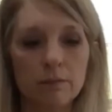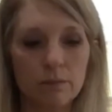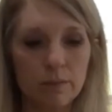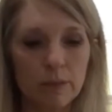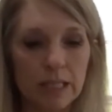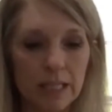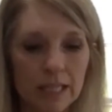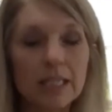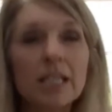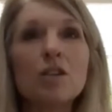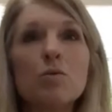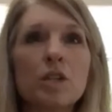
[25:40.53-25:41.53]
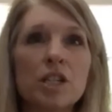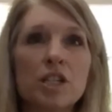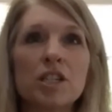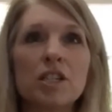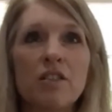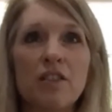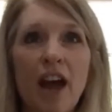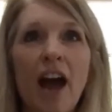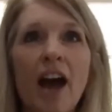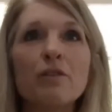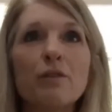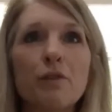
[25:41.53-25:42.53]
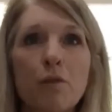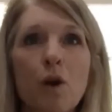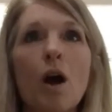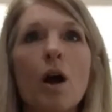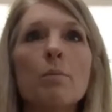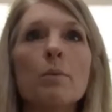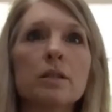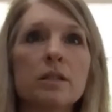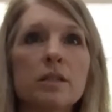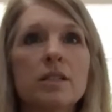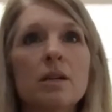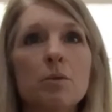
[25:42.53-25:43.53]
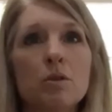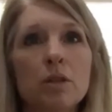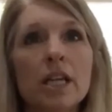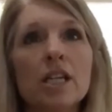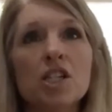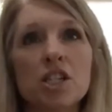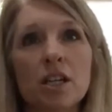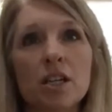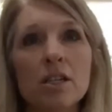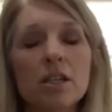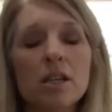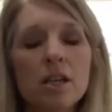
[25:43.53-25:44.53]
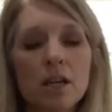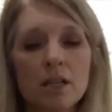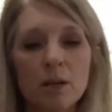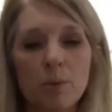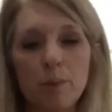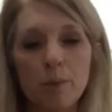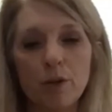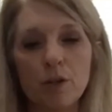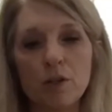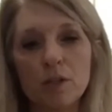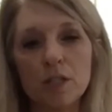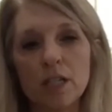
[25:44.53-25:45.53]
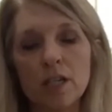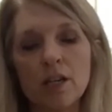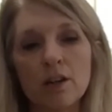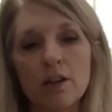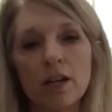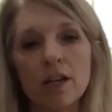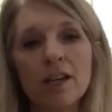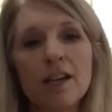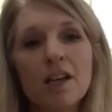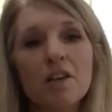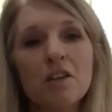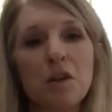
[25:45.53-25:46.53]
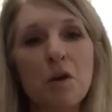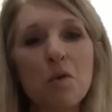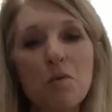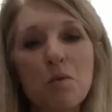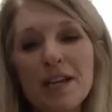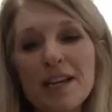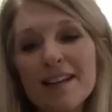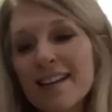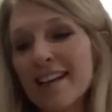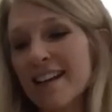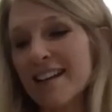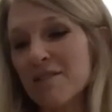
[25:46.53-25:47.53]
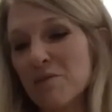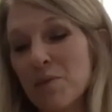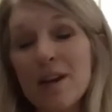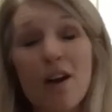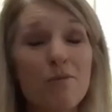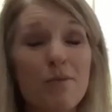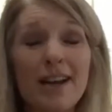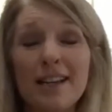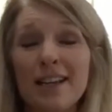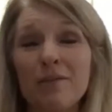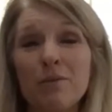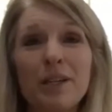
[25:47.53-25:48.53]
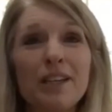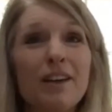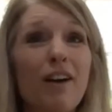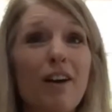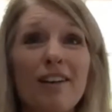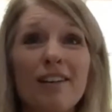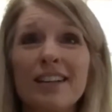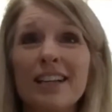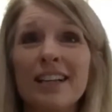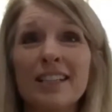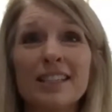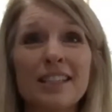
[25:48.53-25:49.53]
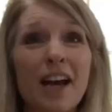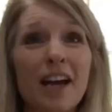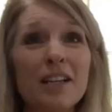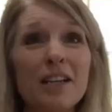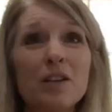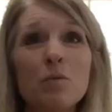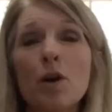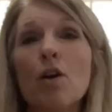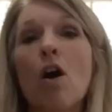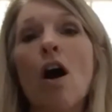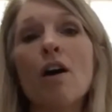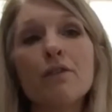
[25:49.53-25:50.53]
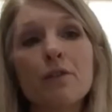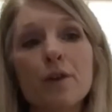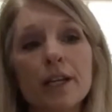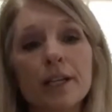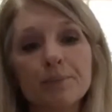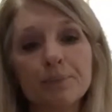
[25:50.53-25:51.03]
distinguish that from simulation that people are used to hearing. So we are ready. We are excited. We're offering